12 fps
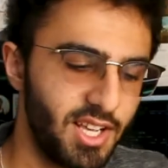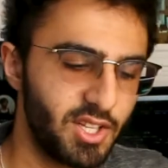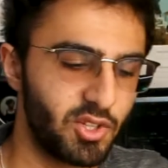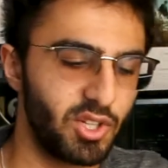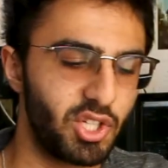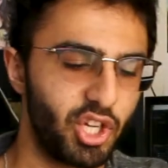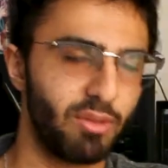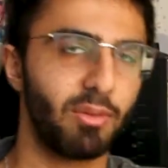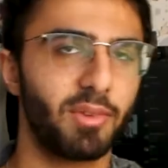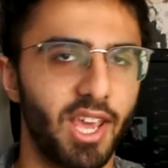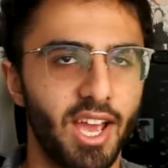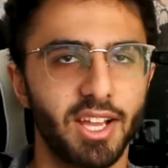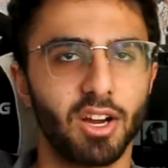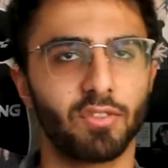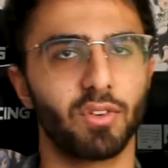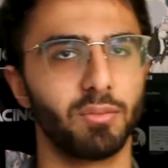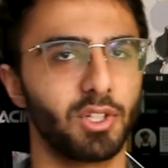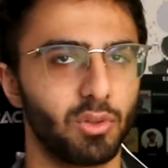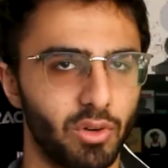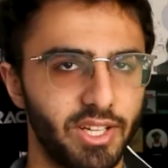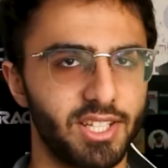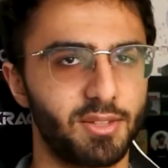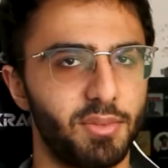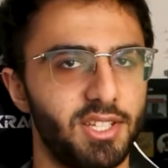So the GMMK I got from the
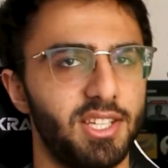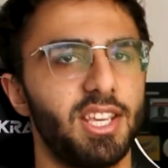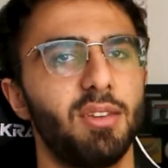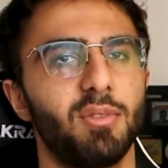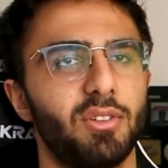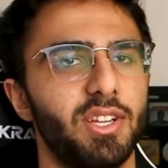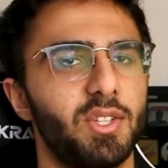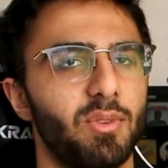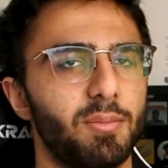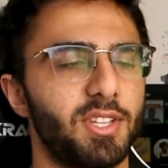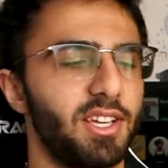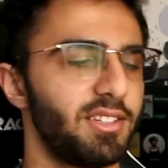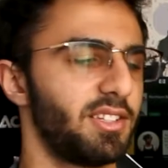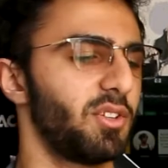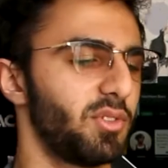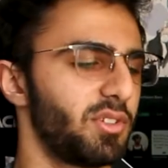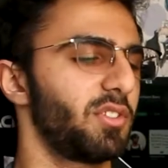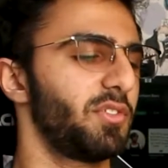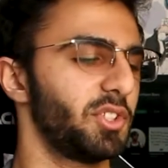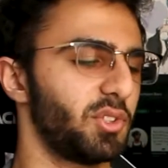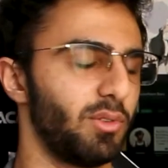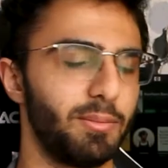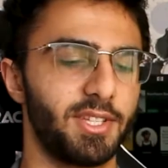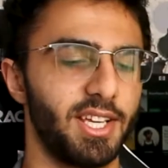Glorious PC Gaming Race website, their official
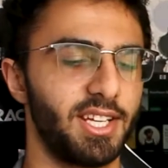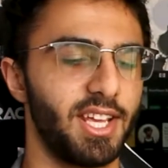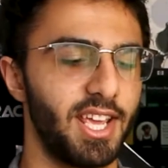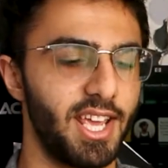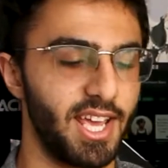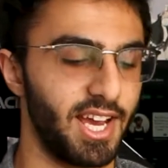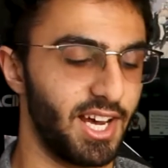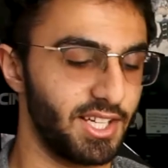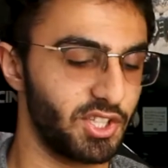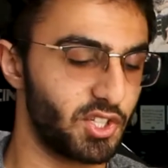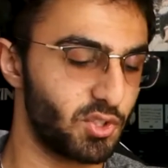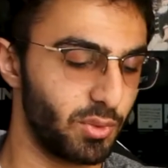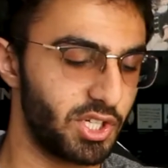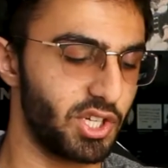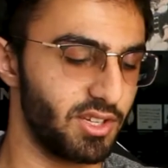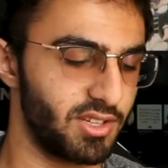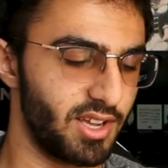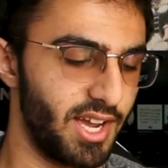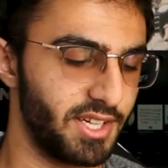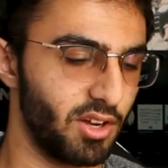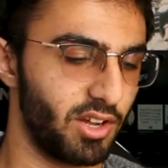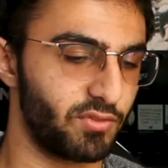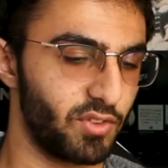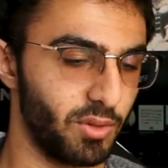website. The switches I
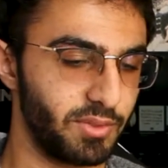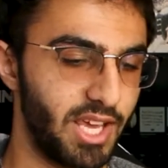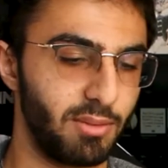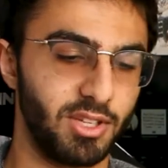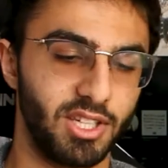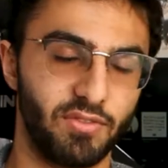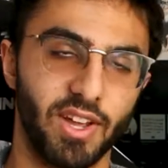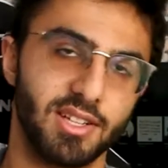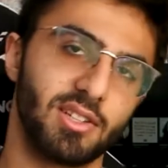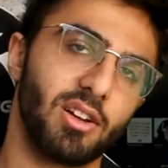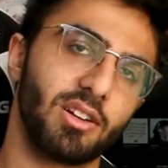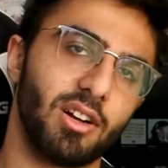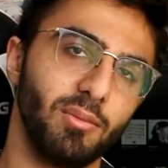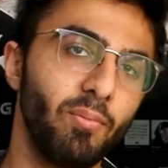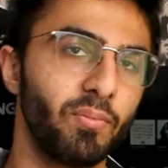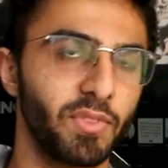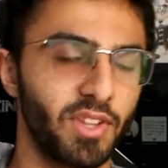got from kbdfans.com.